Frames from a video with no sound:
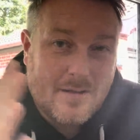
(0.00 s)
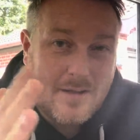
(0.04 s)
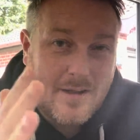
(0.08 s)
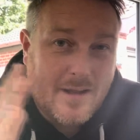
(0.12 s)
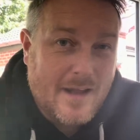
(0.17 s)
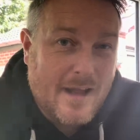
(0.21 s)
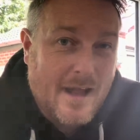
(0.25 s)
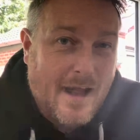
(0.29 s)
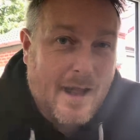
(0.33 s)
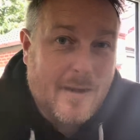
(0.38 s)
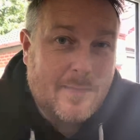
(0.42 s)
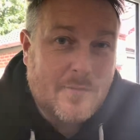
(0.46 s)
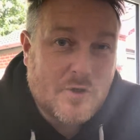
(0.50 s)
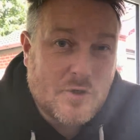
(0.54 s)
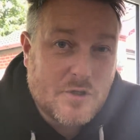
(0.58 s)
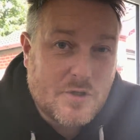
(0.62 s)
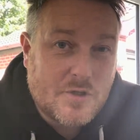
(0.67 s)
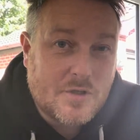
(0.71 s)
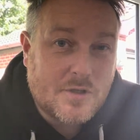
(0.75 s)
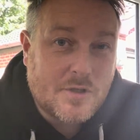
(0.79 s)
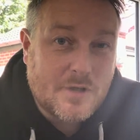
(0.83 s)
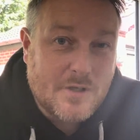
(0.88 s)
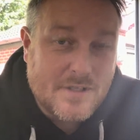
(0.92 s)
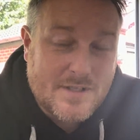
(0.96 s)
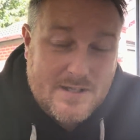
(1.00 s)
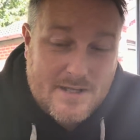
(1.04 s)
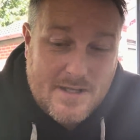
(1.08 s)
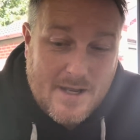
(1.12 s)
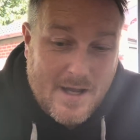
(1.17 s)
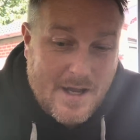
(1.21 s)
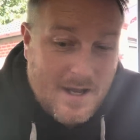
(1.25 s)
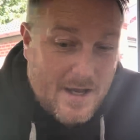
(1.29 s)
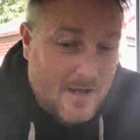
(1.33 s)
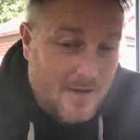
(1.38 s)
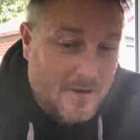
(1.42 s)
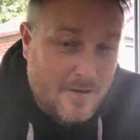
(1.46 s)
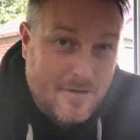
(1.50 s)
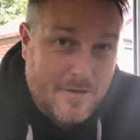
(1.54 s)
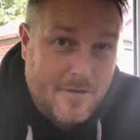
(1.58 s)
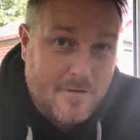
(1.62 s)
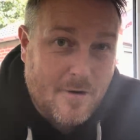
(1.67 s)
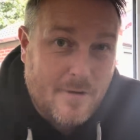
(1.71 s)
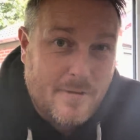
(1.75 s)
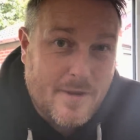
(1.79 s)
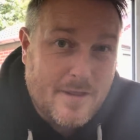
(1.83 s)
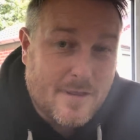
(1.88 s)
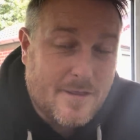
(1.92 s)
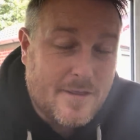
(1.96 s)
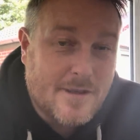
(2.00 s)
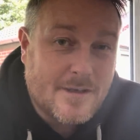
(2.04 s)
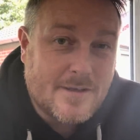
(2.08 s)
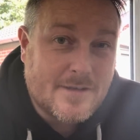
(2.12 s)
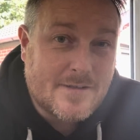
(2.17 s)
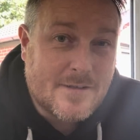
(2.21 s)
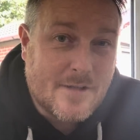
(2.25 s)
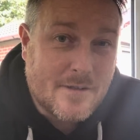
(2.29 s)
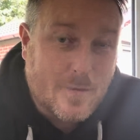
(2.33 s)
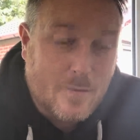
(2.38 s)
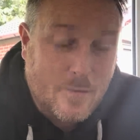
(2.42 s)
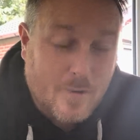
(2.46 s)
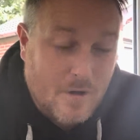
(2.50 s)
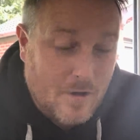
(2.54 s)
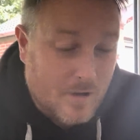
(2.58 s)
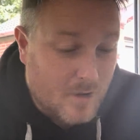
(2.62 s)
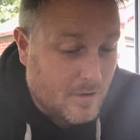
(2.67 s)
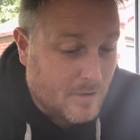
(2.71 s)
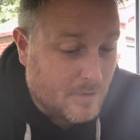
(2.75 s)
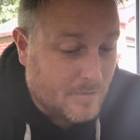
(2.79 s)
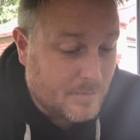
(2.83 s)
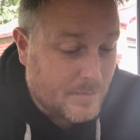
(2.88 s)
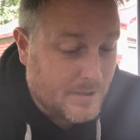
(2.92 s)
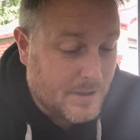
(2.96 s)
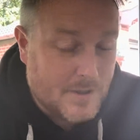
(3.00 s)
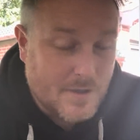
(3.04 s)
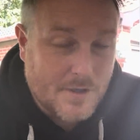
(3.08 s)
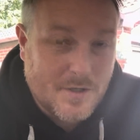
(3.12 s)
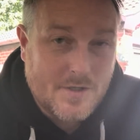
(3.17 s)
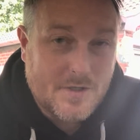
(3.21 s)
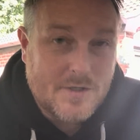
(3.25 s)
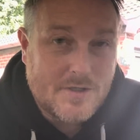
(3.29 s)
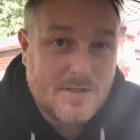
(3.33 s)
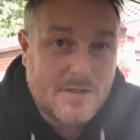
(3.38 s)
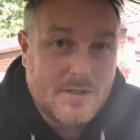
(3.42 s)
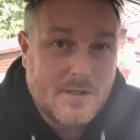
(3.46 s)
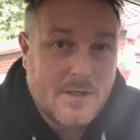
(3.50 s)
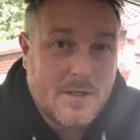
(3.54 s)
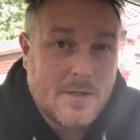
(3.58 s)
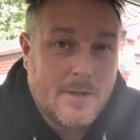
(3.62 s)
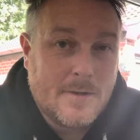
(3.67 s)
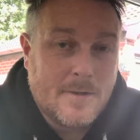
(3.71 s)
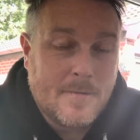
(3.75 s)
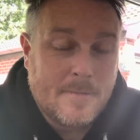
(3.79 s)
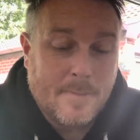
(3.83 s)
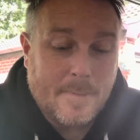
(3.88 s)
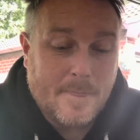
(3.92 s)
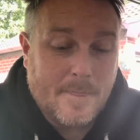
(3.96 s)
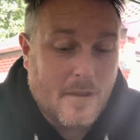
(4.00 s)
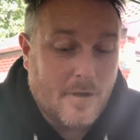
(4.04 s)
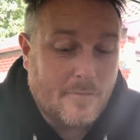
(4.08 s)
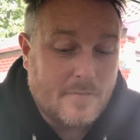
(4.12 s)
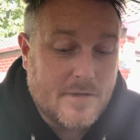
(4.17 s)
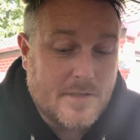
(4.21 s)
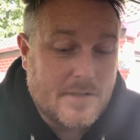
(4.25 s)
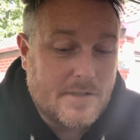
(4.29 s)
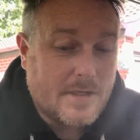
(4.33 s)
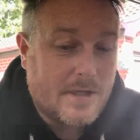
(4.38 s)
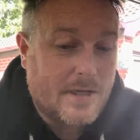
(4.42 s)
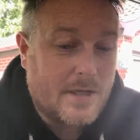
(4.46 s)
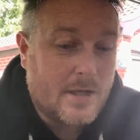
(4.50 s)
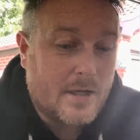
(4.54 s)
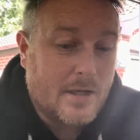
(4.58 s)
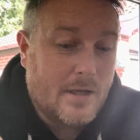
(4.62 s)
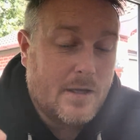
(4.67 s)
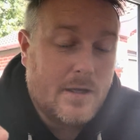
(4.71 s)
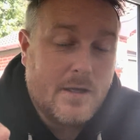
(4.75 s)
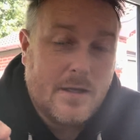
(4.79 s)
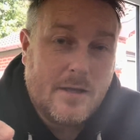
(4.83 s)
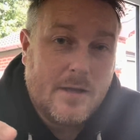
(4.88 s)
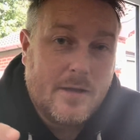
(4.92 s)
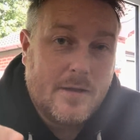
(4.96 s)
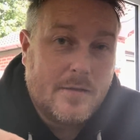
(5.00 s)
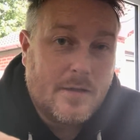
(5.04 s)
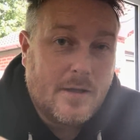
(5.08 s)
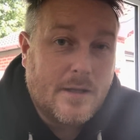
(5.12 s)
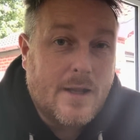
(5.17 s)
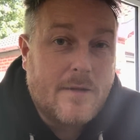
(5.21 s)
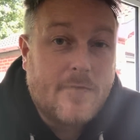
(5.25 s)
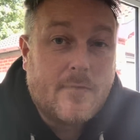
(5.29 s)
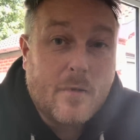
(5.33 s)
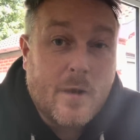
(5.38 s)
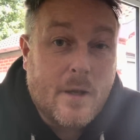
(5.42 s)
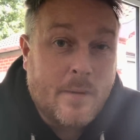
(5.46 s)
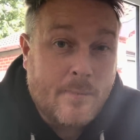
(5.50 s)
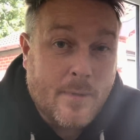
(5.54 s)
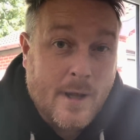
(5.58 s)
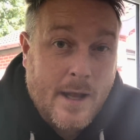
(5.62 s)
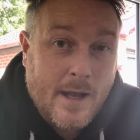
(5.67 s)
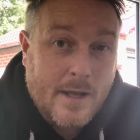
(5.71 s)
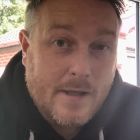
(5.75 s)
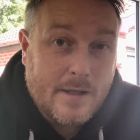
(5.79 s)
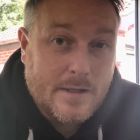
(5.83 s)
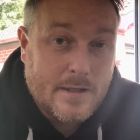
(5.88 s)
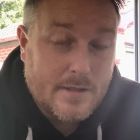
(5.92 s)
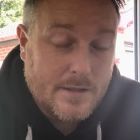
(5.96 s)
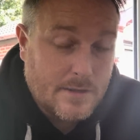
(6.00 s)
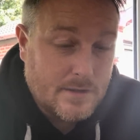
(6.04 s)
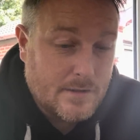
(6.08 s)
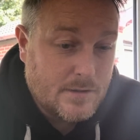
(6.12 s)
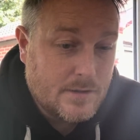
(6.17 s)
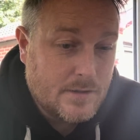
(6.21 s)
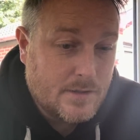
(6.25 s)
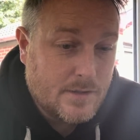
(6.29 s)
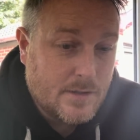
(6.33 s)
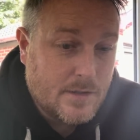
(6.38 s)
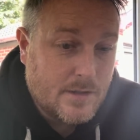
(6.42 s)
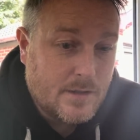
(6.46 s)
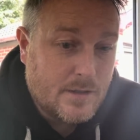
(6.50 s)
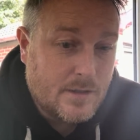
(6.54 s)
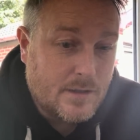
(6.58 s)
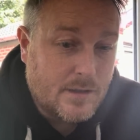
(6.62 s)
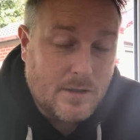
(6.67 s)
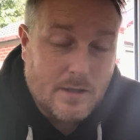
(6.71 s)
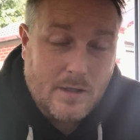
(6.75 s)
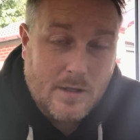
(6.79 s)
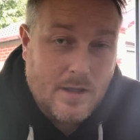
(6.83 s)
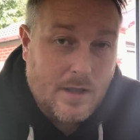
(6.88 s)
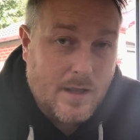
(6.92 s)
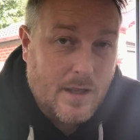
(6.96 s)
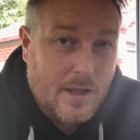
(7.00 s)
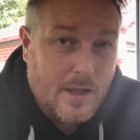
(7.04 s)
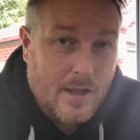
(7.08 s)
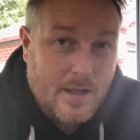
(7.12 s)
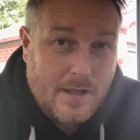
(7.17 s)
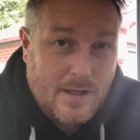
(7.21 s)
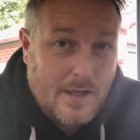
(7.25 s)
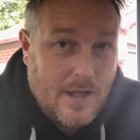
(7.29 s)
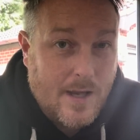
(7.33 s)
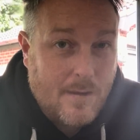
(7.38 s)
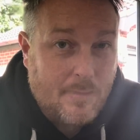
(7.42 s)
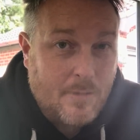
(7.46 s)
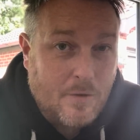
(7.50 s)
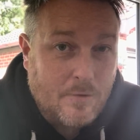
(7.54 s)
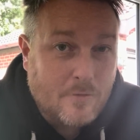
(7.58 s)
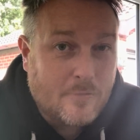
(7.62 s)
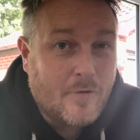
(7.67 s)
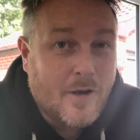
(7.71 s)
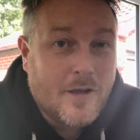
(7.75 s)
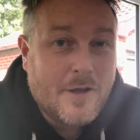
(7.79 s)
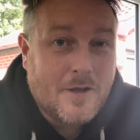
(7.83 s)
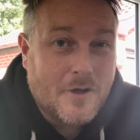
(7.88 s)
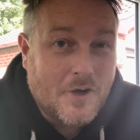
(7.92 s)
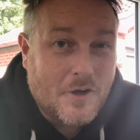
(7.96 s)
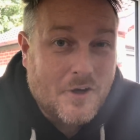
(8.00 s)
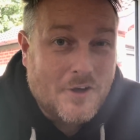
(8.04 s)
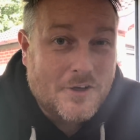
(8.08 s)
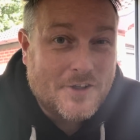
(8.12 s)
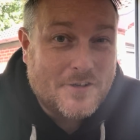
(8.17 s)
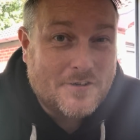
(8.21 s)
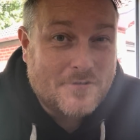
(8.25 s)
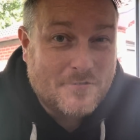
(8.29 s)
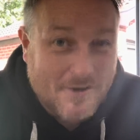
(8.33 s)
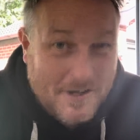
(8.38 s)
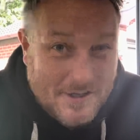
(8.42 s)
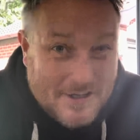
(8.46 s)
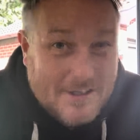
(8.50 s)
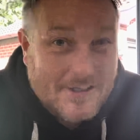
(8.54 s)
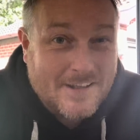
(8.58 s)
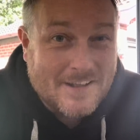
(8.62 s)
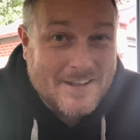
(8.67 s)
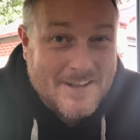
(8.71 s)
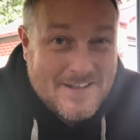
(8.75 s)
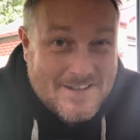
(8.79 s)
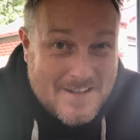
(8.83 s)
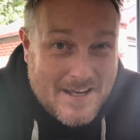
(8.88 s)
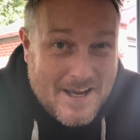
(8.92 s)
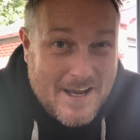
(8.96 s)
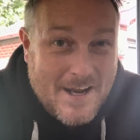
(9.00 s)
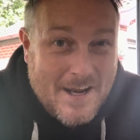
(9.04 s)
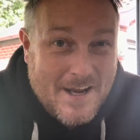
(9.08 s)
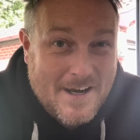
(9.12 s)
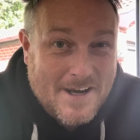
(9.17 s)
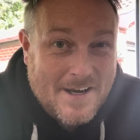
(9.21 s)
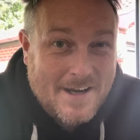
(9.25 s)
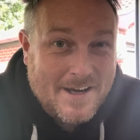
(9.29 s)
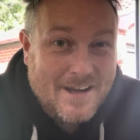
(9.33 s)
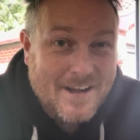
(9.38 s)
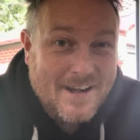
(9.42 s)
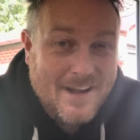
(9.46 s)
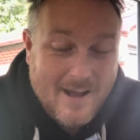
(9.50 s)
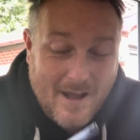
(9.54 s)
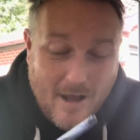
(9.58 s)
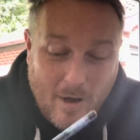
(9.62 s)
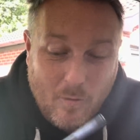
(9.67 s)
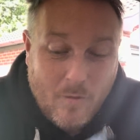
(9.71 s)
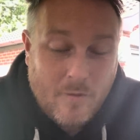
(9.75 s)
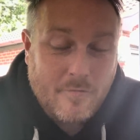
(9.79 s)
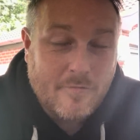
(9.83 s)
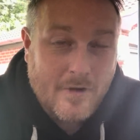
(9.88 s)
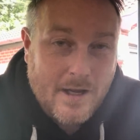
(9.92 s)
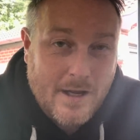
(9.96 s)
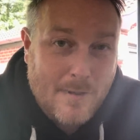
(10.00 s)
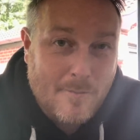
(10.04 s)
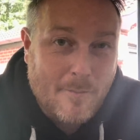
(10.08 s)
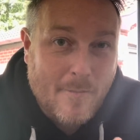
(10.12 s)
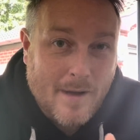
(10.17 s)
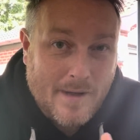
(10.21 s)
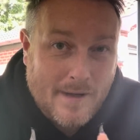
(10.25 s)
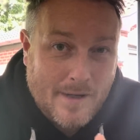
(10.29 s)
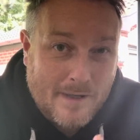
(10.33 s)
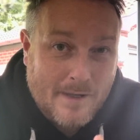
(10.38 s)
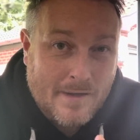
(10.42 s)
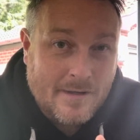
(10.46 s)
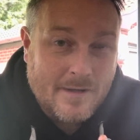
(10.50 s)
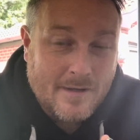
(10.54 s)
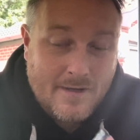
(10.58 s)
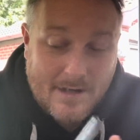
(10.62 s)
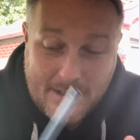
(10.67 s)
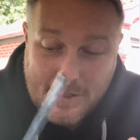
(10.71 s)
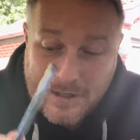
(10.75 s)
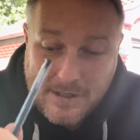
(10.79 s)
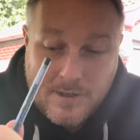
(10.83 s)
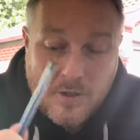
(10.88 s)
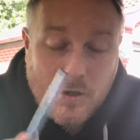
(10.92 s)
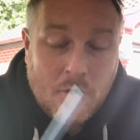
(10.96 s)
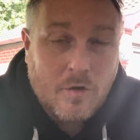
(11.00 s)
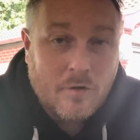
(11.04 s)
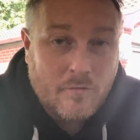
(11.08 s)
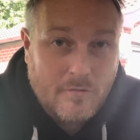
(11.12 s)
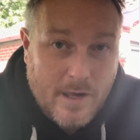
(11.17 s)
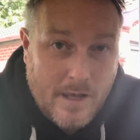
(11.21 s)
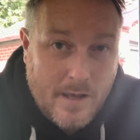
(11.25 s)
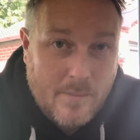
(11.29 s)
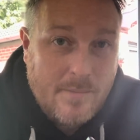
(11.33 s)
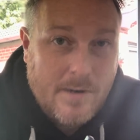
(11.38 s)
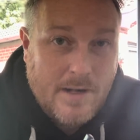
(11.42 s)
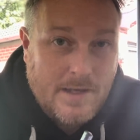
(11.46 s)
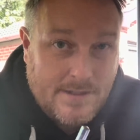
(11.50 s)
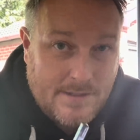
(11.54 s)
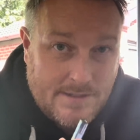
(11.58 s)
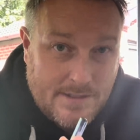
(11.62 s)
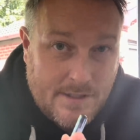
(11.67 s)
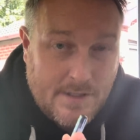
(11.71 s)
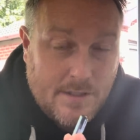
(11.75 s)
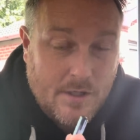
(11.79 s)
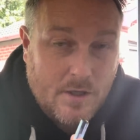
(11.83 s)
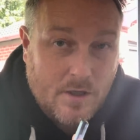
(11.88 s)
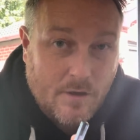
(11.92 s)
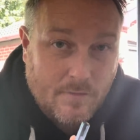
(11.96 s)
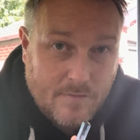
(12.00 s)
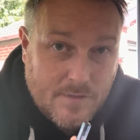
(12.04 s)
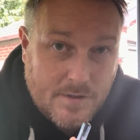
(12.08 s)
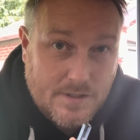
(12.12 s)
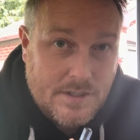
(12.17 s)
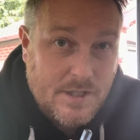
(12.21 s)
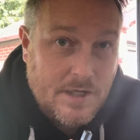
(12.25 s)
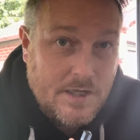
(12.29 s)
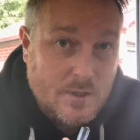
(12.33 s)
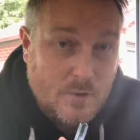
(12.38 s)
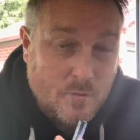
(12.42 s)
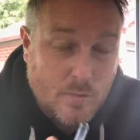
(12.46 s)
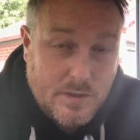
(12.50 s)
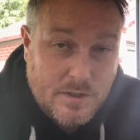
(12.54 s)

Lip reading: I'm just going to start throwing things at the wall because obviously the left wing back, I'm on record regularly saying I want Ryan Manning. And I know Ryan Manning's in the conversation.